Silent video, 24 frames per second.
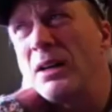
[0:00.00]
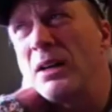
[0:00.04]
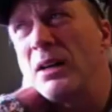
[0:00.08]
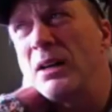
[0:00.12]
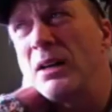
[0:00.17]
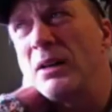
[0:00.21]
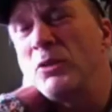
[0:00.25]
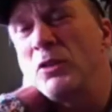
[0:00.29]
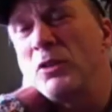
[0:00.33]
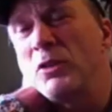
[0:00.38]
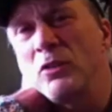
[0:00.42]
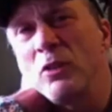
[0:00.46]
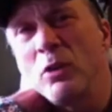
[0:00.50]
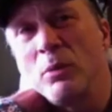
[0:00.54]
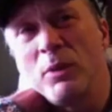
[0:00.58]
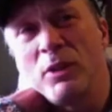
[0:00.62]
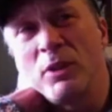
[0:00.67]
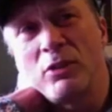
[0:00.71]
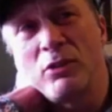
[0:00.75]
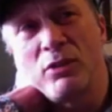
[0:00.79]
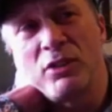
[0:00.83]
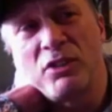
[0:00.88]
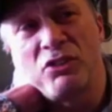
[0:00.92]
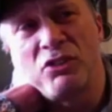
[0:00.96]
I'm just not much
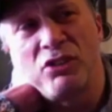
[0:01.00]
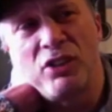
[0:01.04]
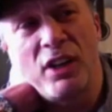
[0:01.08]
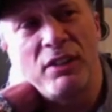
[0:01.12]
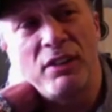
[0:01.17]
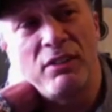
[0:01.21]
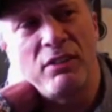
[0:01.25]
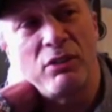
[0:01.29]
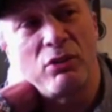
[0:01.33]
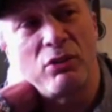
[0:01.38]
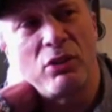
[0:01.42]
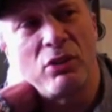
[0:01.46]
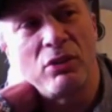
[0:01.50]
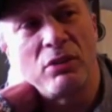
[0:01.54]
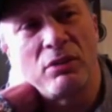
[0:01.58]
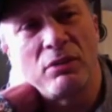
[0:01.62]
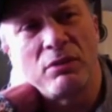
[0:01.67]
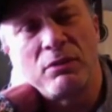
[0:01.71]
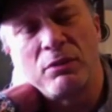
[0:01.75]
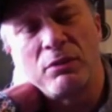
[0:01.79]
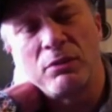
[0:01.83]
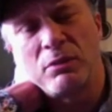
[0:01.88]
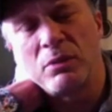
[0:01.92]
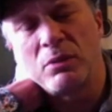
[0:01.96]
of a chatter on
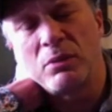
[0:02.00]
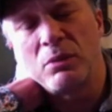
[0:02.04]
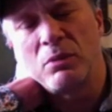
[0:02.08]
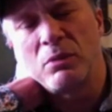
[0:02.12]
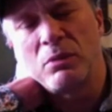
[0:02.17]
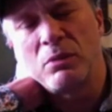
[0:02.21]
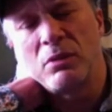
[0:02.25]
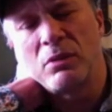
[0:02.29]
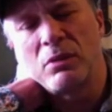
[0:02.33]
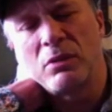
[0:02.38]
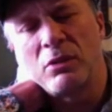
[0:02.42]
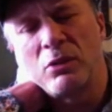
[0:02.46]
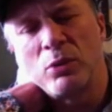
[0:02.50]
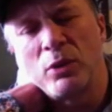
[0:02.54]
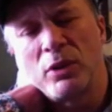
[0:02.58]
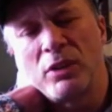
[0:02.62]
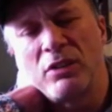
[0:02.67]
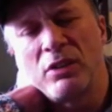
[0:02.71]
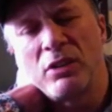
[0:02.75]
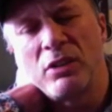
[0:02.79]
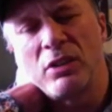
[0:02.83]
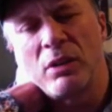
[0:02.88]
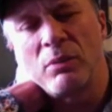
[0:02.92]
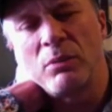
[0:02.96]

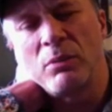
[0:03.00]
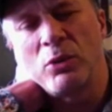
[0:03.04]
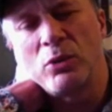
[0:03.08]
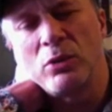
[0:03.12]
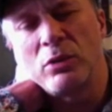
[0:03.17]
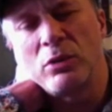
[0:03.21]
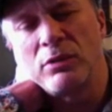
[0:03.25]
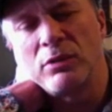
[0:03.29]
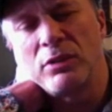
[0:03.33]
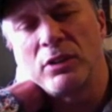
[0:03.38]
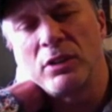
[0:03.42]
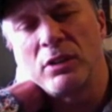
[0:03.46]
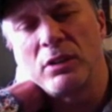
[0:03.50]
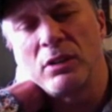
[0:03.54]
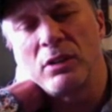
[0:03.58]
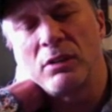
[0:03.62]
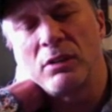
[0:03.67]
Twitter. I'm more of a